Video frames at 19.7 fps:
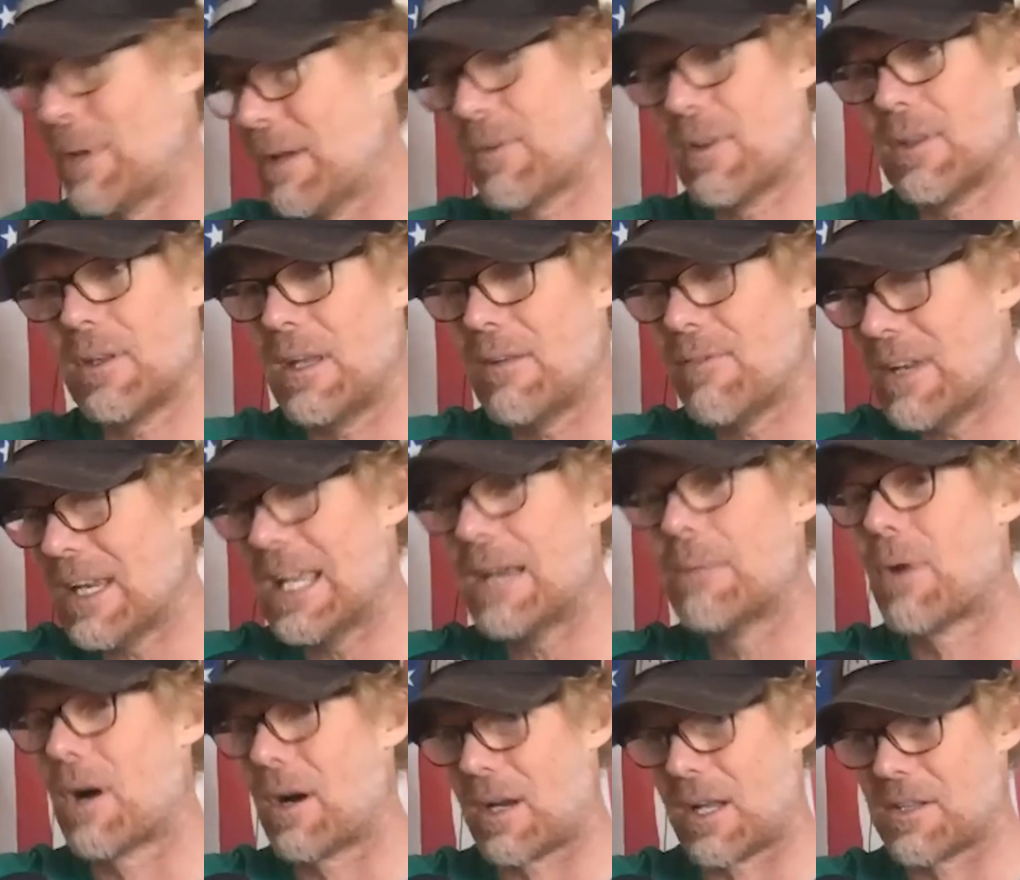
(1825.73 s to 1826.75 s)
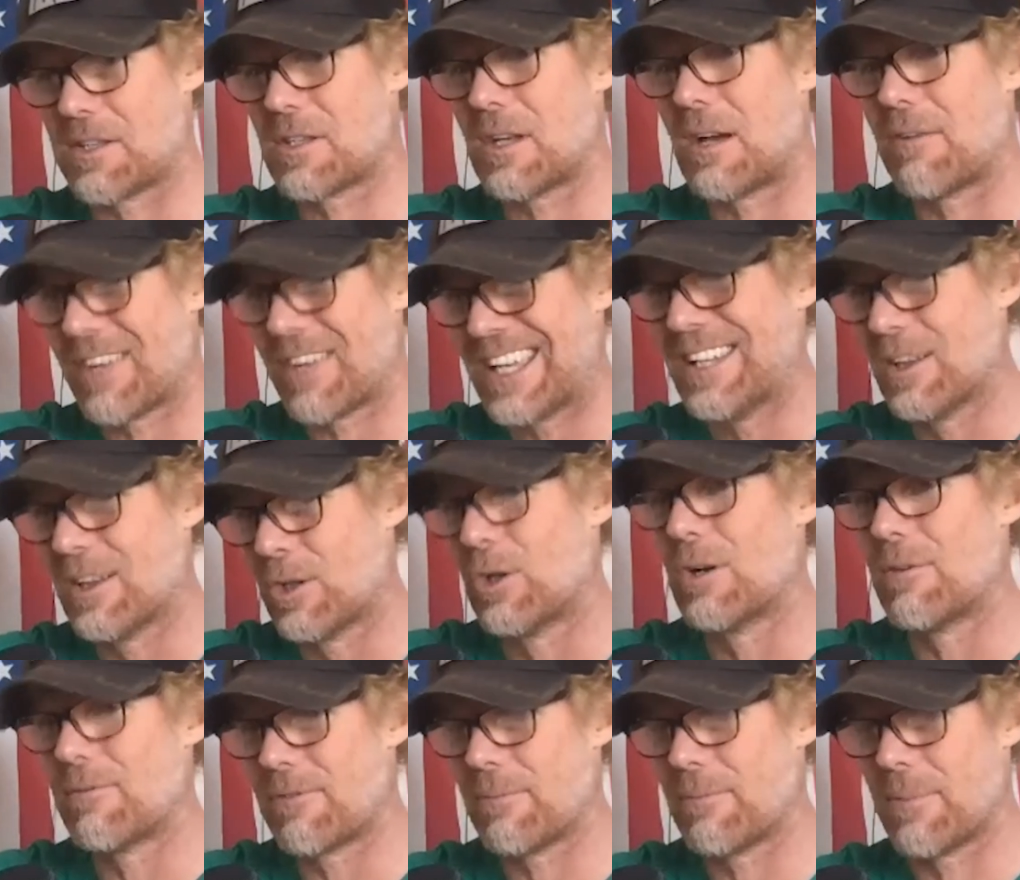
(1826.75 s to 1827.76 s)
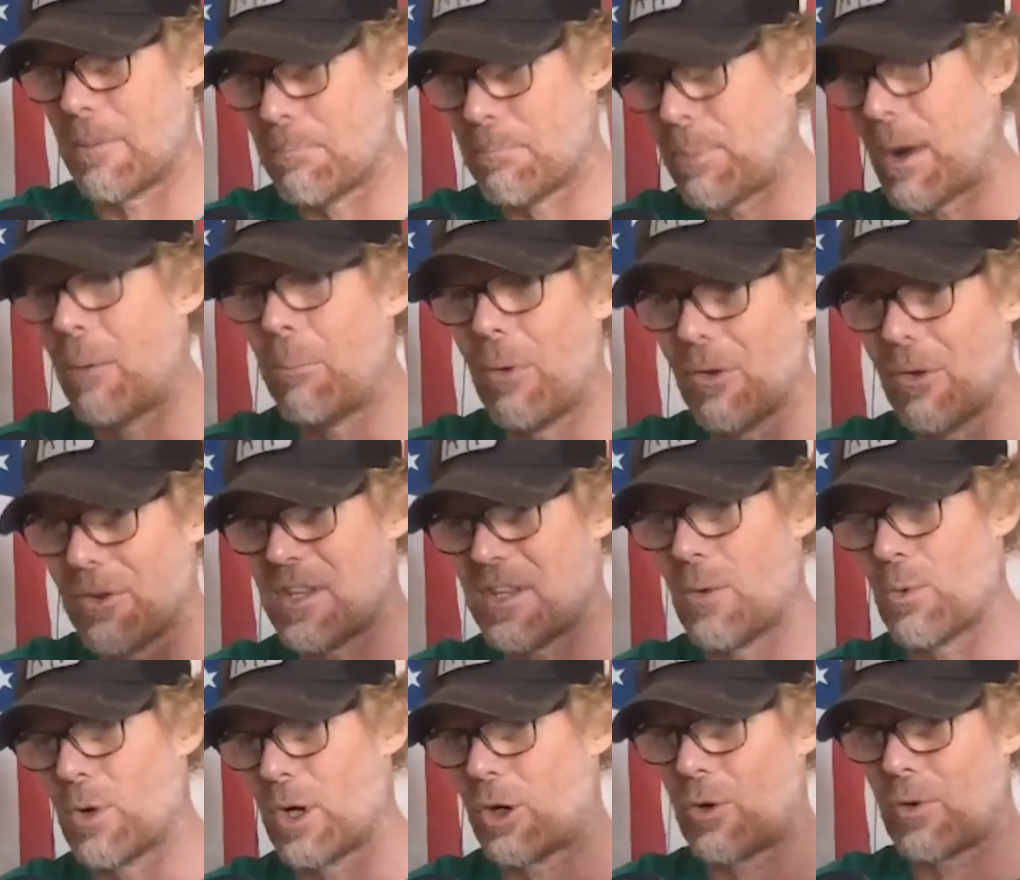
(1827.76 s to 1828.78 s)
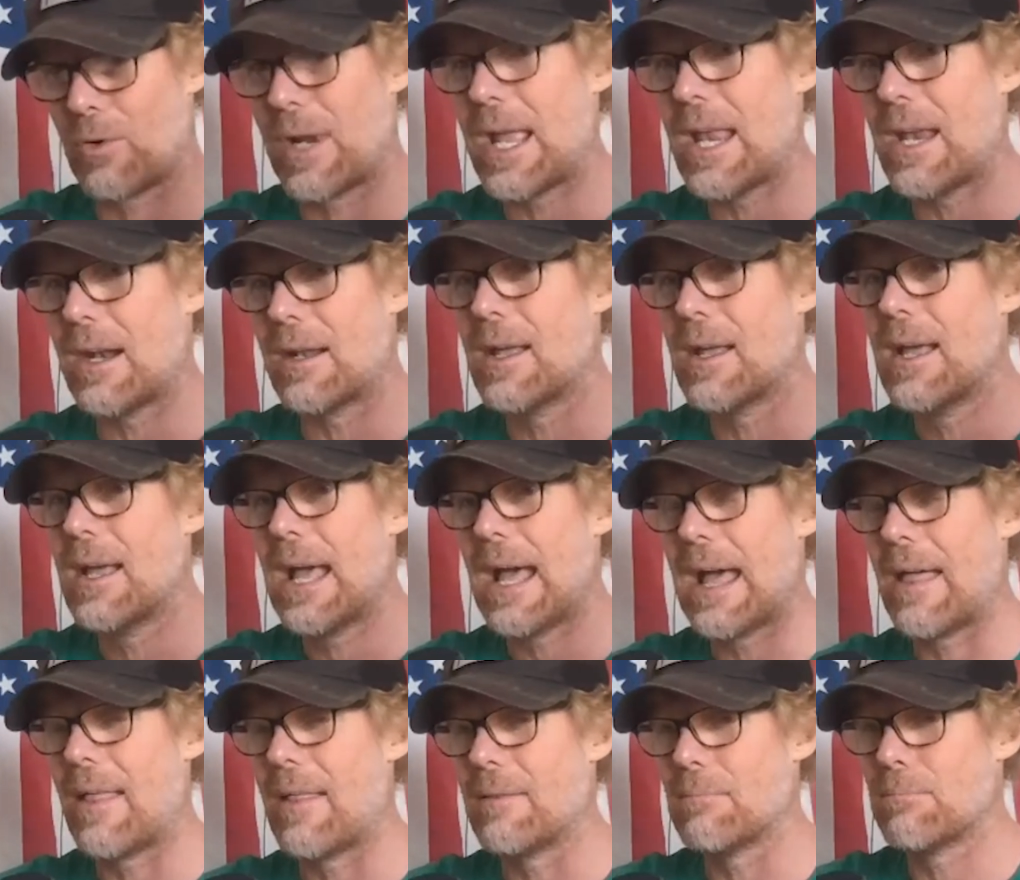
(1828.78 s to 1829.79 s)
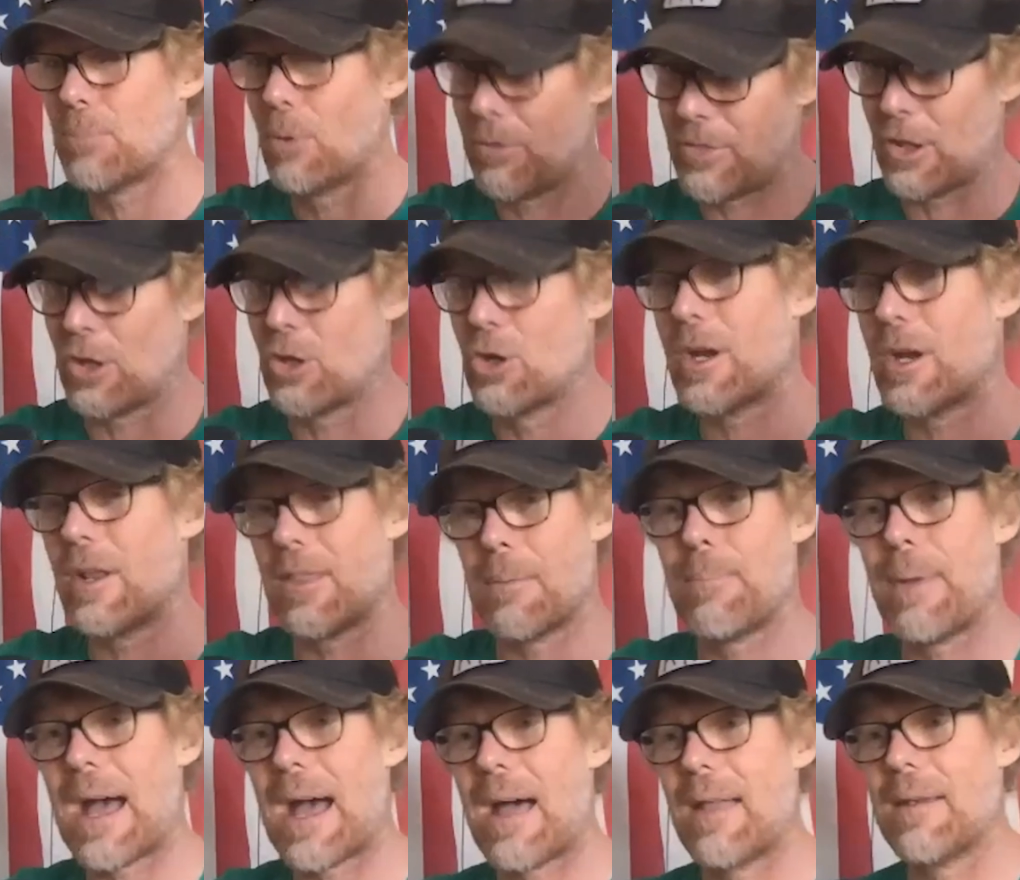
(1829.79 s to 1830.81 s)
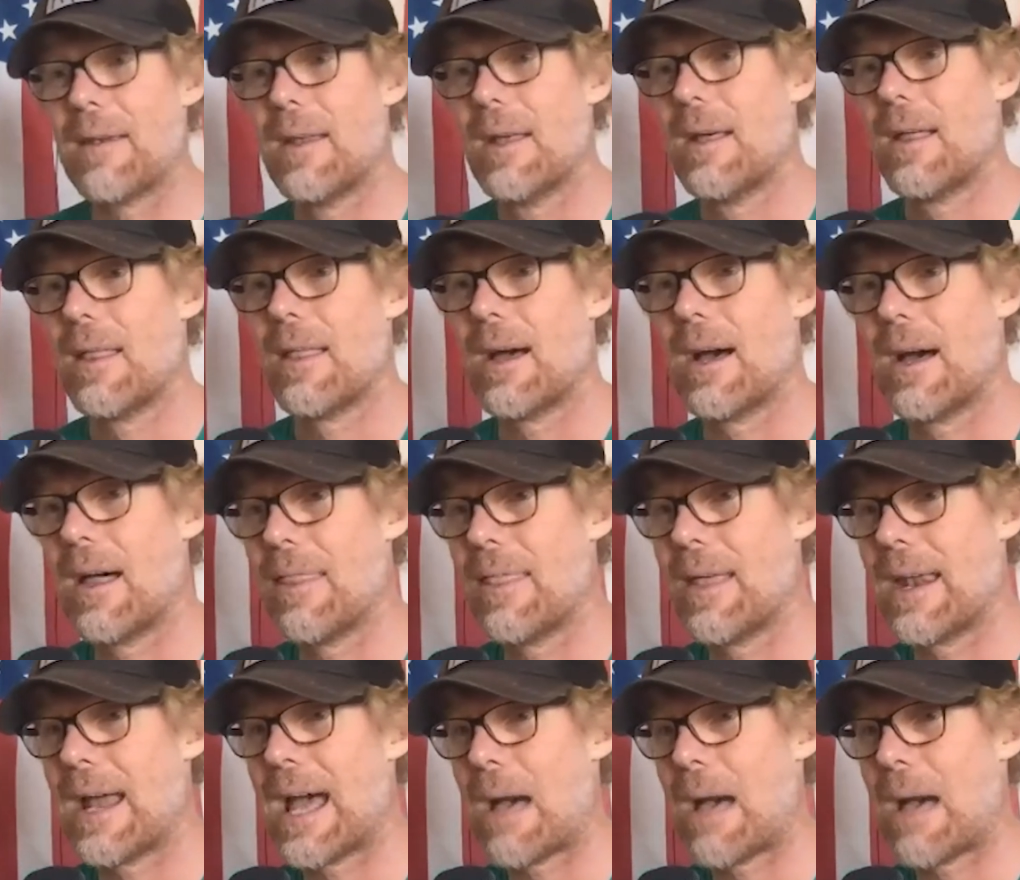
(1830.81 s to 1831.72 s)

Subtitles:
Even in-market stuff can learn from the bubbles that were created and both the good and the bad that